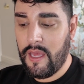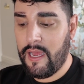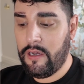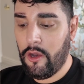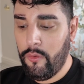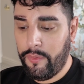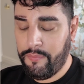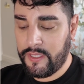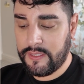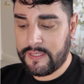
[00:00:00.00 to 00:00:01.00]

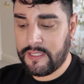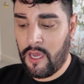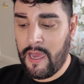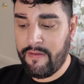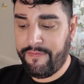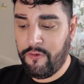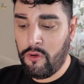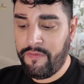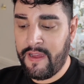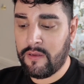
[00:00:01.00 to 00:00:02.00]
Elopements start at
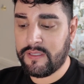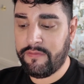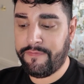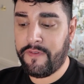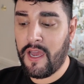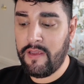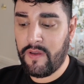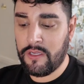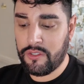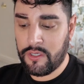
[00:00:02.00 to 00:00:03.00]

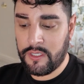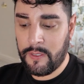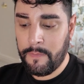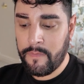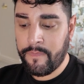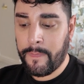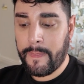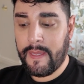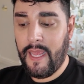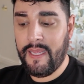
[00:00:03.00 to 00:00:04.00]
$4,500.
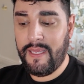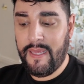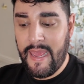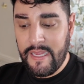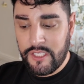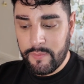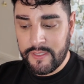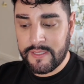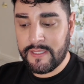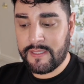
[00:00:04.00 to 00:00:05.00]

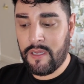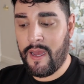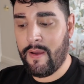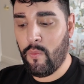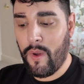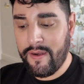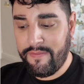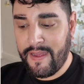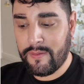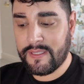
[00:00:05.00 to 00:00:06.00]
Engagements start at
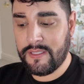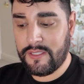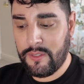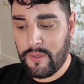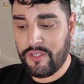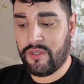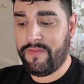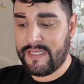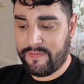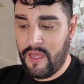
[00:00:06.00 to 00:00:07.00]

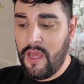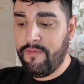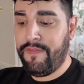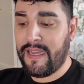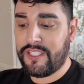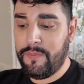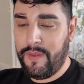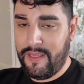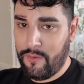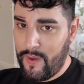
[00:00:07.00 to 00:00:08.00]
$1,200. That should
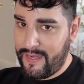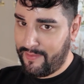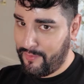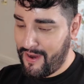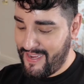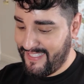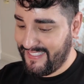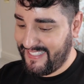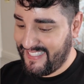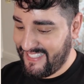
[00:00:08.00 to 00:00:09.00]
be your wedding
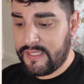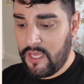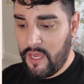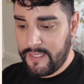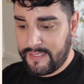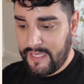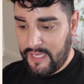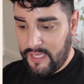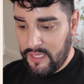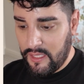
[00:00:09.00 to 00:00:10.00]
price.
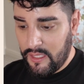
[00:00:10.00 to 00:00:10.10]
Maternity,